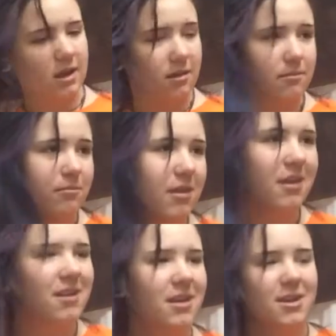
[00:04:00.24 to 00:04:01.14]

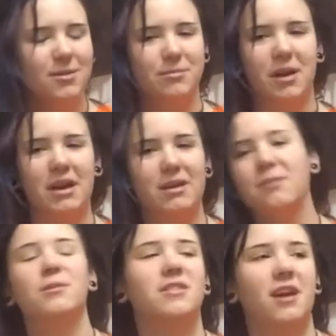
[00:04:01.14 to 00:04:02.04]

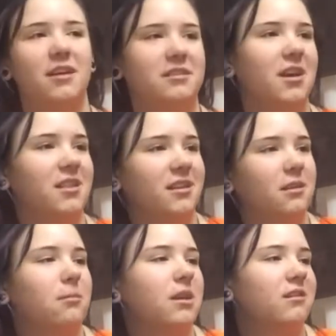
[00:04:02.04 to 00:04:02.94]
But with that said, that
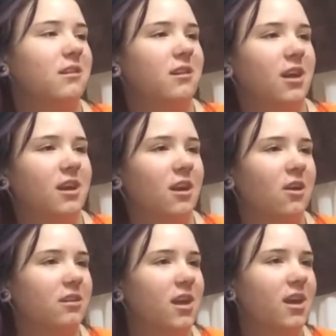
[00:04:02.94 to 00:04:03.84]
doesn't mean he's gonna get
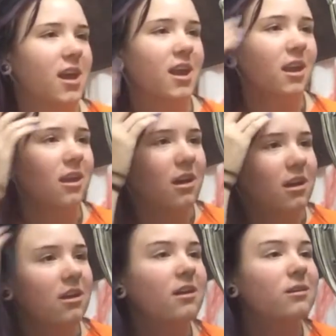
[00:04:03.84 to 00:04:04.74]
here in like any
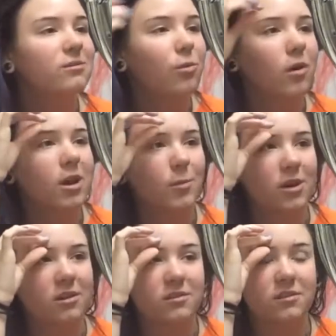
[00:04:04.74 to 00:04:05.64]
20
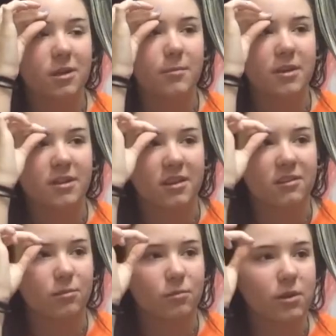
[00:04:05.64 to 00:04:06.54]
minutes or something, unless
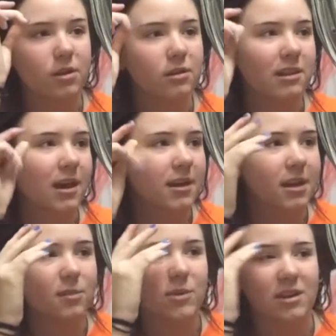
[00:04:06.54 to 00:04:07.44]
he's real
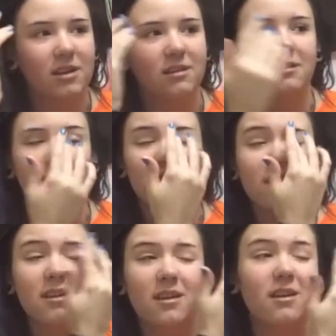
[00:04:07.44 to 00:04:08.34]
lucky, because
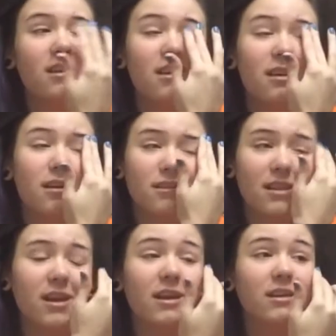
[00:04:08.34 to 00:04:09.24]

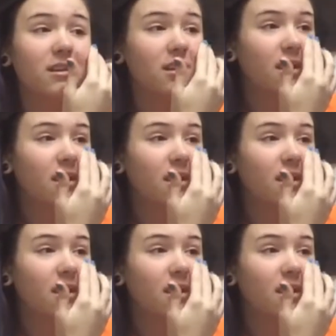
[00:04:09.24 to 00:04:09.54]
like,